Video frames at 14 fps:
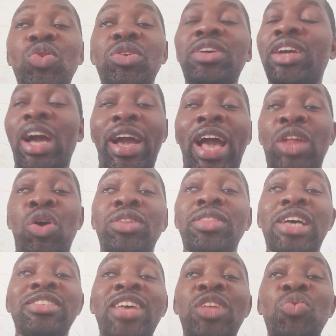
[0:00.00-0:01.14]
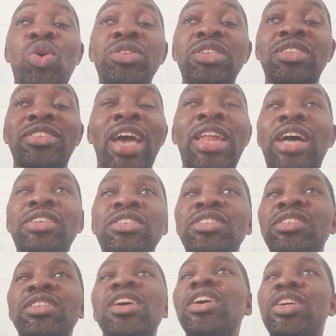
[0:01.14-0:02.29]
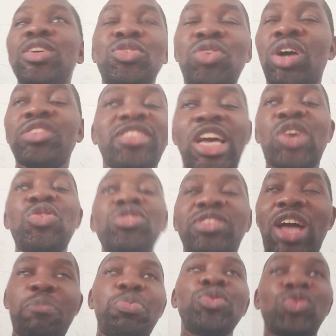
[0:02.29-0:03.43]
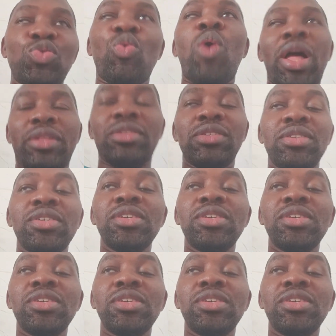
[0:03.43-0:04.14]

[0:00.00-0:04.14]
cannot understand what the child has written, you just circle it and put 1.